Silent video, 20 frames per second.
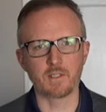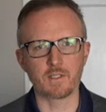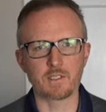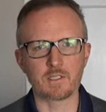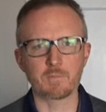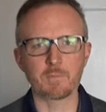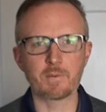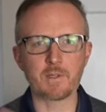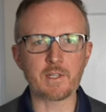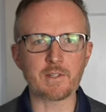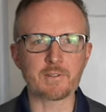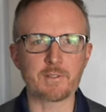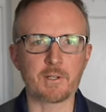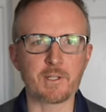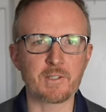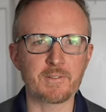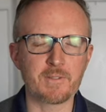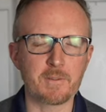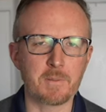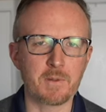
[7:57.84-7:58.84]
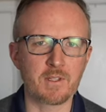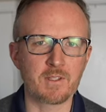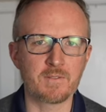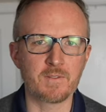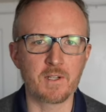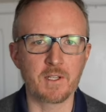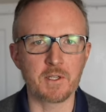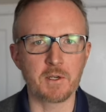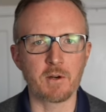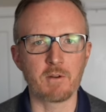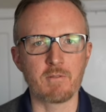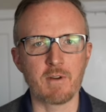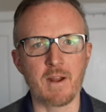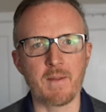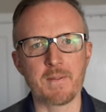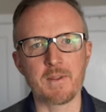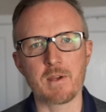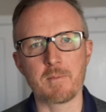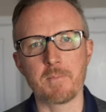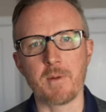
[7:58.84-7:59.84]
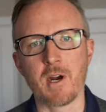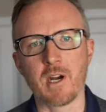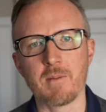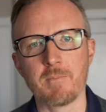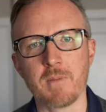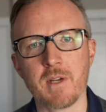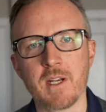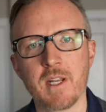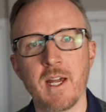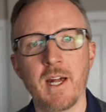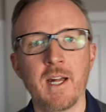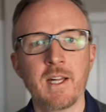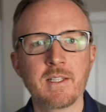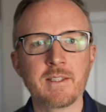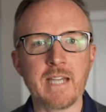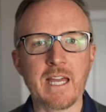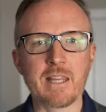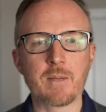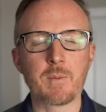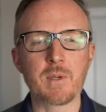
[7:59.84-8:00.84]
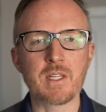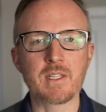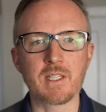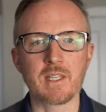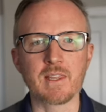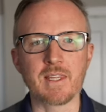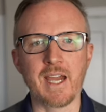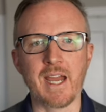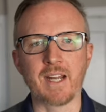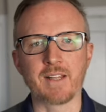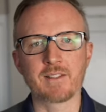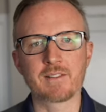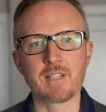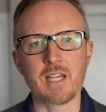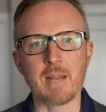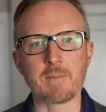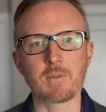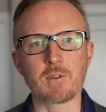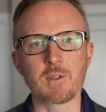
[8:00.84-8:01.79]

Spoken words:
in a complete circle filming this video around the apartment. Now that we did that, it's time